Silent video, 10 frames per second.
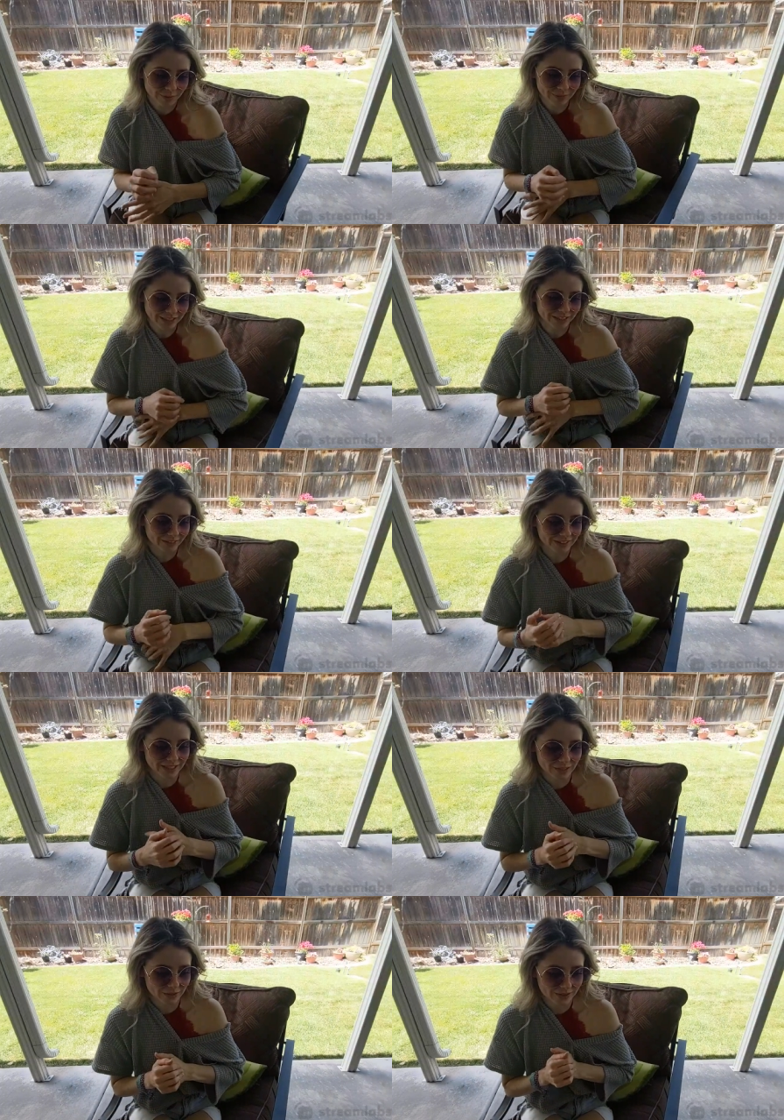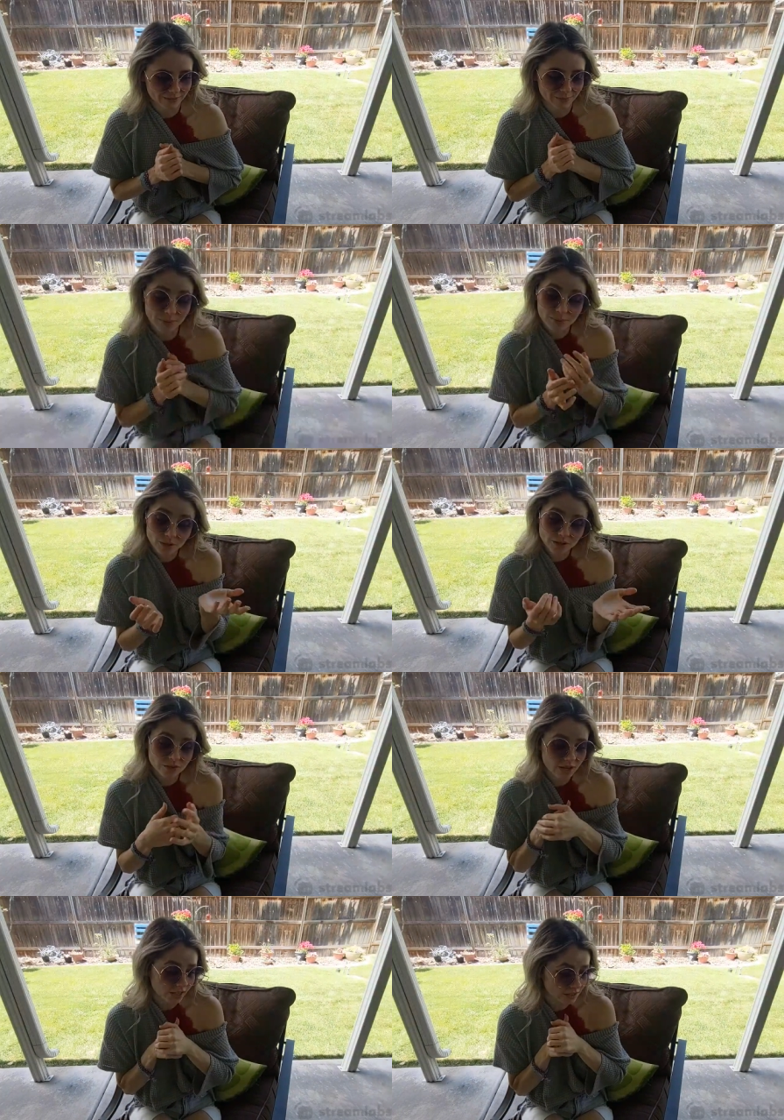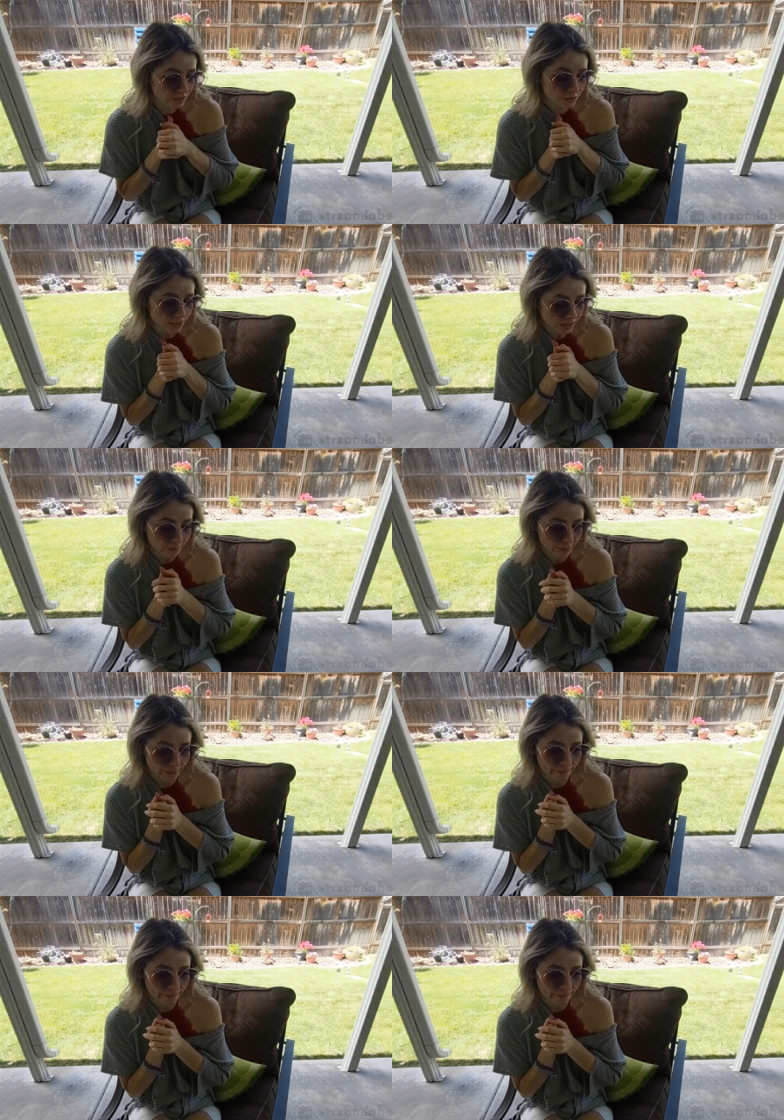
we'll ping you on Discord. People could do that too, yeah.